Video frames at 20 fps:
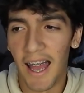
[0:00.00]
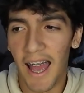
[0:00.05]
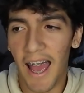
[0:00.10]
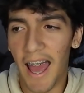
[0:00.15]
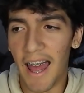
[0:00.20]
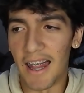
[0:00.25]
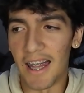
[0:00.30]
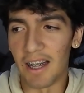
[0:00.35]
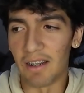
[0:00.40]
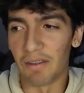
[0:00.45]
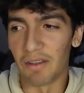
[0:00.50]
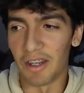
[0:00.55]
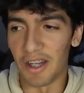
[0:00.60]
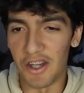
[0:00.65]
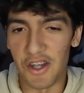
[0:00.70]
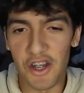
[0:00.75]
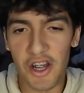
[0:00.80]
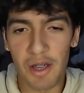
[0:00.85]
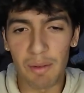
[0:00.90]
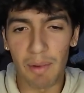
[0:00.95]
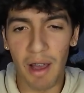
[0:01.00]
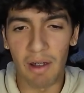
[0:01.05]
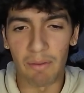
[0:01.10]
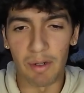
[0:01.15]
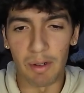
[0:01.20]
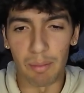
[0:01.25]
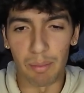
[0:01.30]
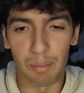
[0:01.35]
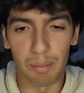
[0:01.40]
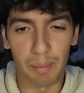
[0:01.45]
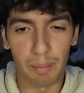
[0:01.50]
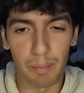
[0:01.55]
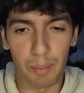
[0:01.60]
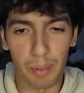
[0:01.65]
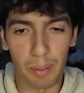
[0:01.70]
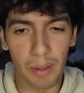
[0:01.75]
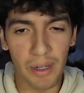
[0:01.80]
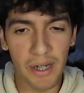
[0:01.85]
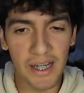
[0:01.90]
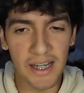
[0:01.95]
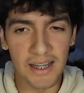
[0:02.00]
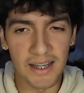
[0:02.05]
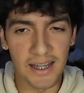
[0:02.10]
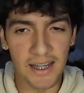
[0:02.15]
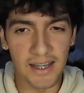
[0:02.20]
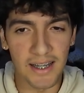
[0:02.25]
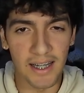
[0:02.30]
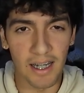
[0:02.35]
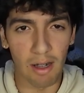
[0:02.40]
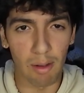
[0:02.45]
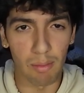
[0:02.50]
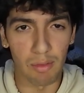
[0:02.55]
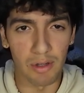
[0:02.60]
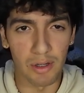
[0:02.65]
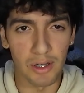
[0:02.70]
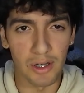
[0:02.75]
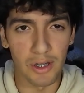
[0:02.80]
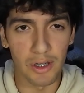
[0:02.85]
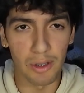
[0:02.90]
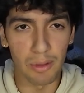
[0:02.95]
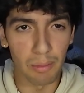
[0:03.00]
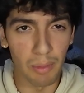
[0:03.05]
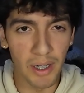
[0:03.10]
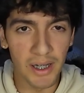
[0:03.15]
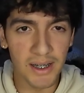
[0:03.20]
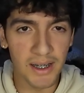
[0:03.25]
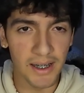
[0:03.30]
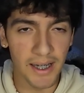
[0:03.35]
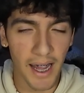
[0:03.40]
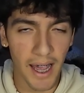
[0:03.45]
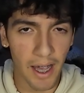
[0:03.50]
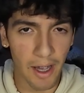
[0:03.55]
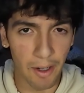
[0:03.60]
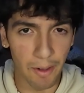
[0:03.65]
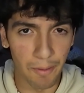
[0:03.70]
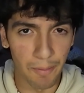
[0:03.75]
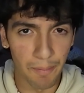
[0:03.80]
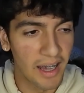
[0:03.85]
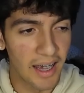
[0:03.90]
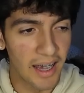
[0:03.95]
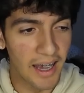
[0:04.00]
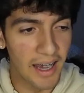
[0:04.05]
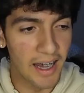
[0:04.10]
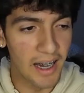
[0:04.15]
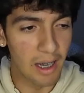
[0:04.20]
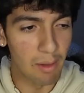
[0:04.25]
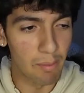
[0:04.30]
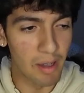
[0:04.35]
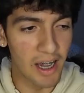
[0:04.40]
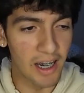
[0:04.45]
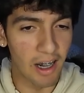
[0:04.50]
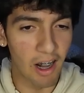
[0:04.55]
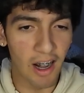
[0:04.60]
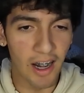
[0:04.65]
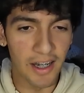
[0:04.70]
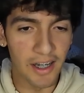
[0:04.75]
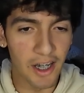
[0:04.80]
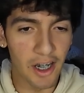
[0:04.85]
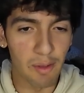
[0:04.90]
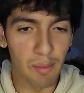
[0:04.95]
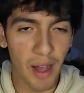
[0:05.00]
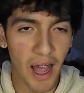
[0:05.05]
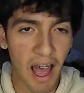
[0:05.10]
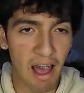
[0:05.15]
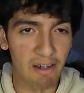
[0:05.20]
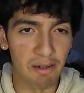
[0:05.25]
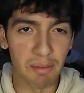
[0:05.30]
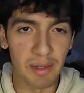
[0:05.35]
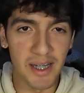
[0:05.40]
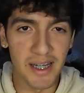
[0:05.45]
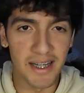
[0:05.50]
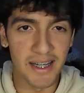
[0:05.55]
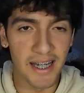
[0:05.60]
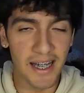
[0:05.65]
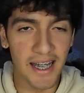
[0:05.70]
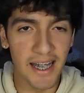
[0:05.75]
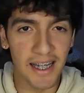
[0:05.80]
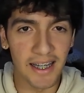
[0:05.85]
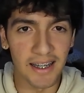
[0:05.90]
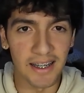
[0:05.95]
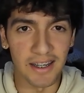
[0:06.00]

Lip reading: And then for the gym, I've been pretty consistent almost 2 months now, And I'm like, all right, dope. I haven't been sick.